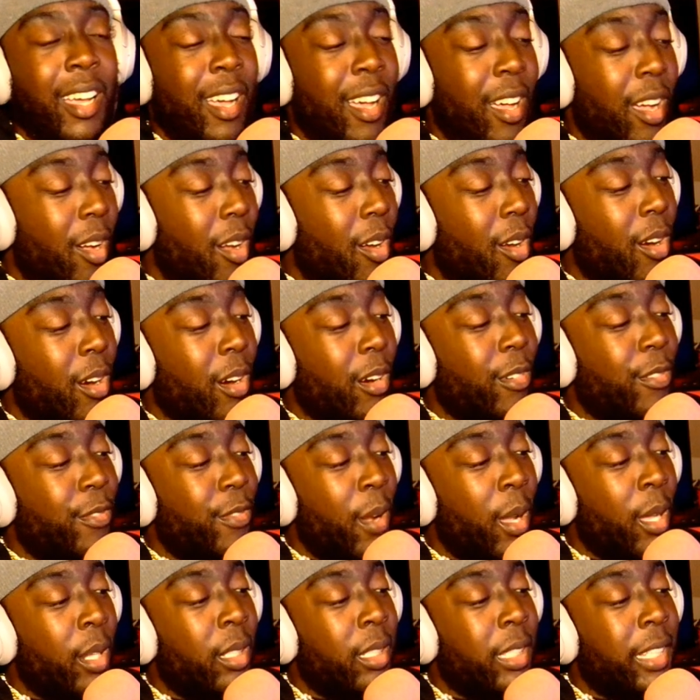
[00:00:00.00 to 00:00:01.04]
are
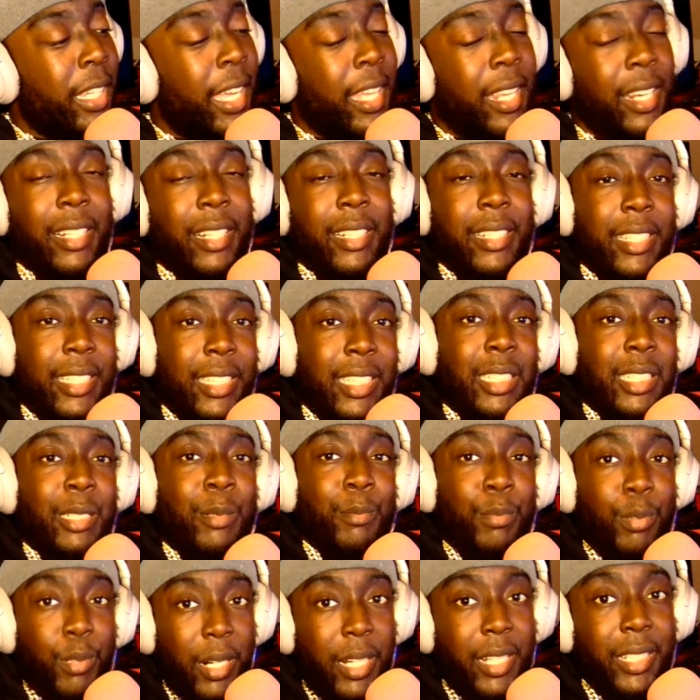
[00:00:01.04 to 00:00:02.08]
finally at a decent
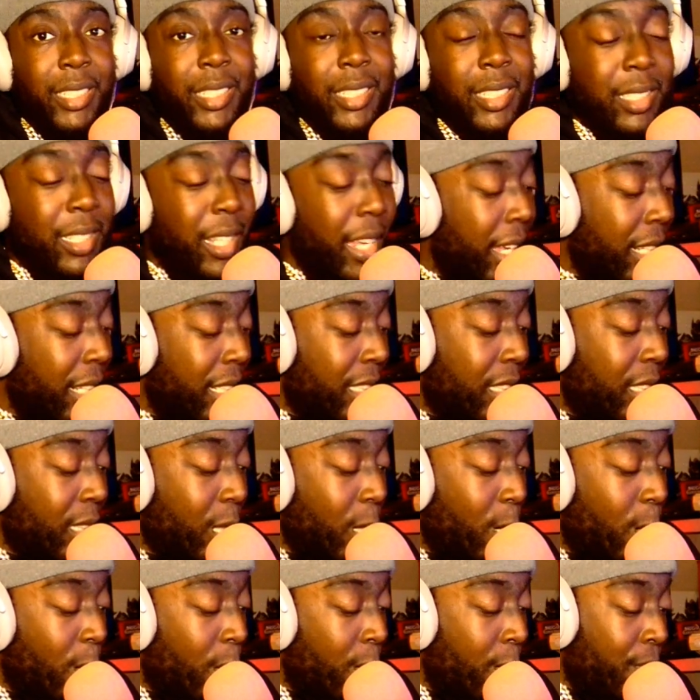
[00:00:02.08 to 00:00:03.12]
price. And
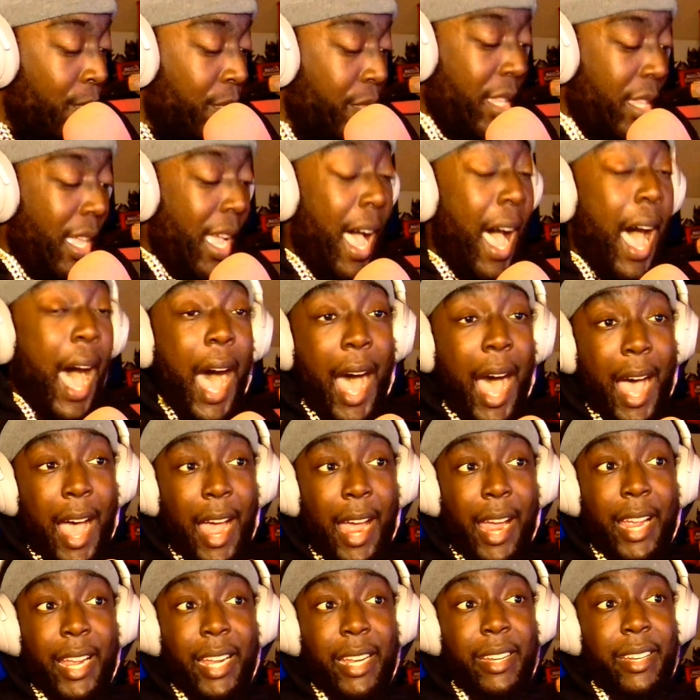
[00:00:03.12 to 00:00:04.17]
so
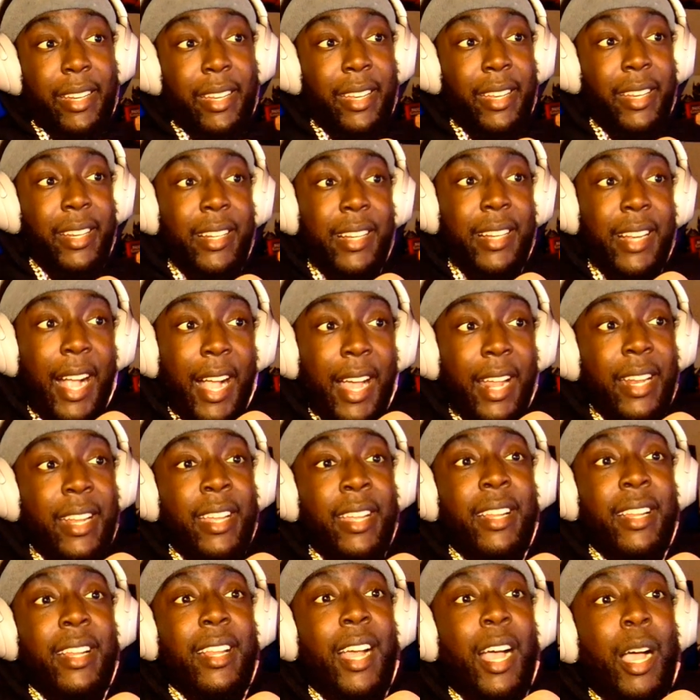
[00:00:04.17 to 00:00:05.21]
I got it.
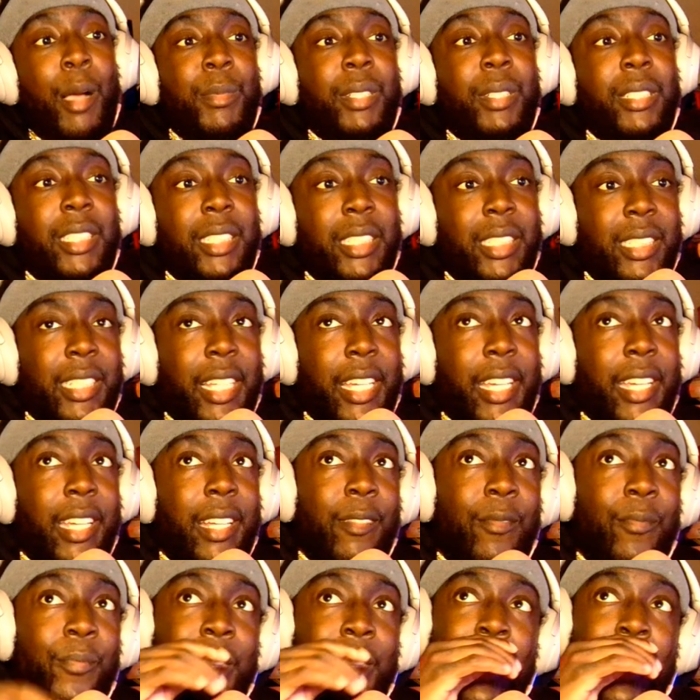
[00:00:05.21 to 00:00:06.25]
I'ma just say,
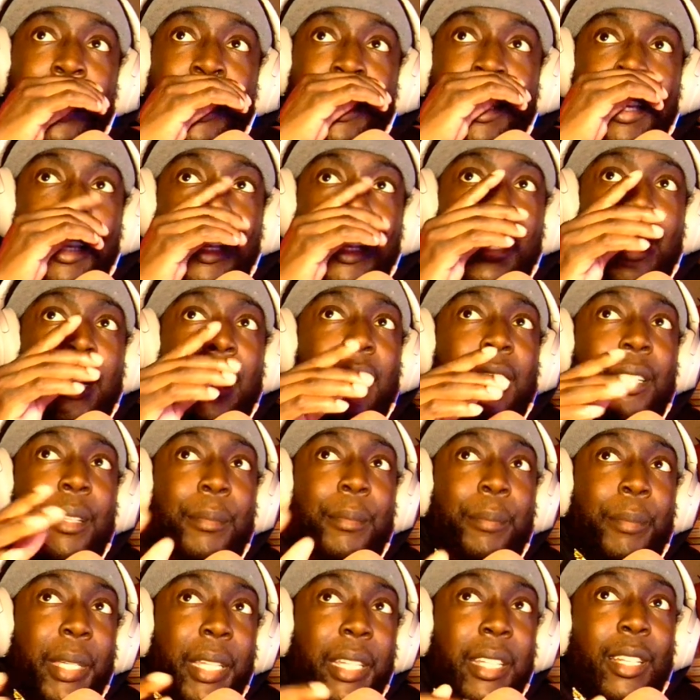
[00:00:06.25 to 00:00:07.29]

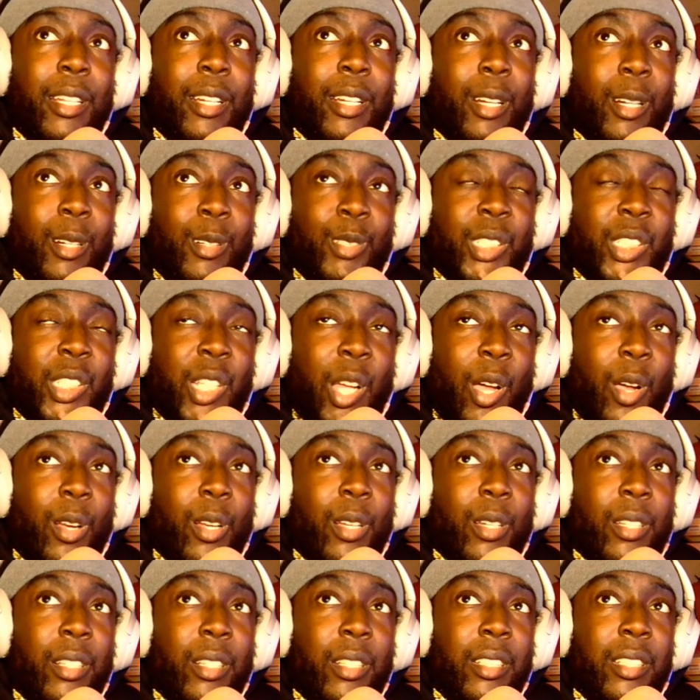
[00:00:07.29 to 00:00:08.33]
me and the girl was
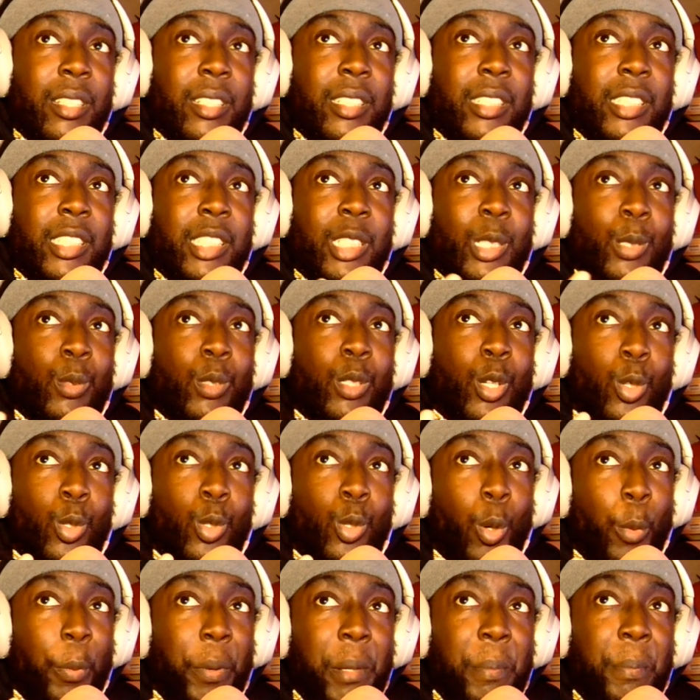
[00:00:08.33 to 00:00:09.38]
talking. She was cool
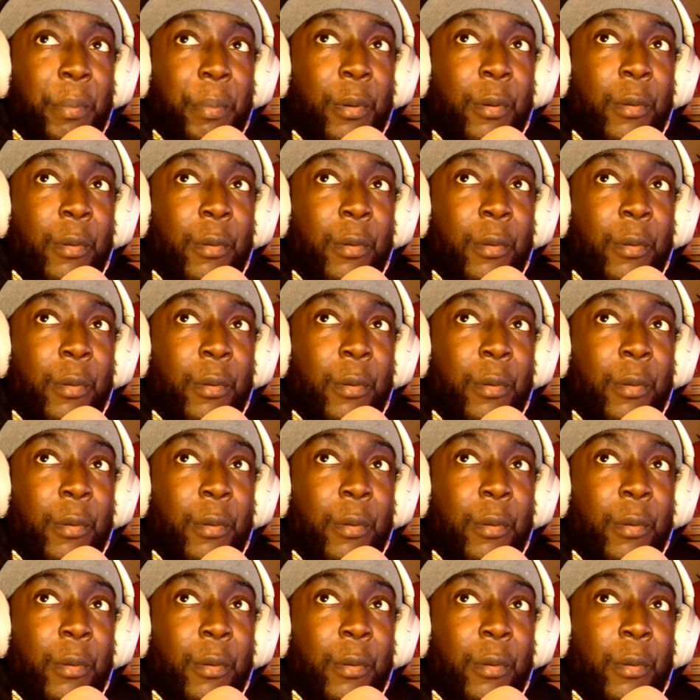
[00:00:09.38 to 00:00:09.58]
people,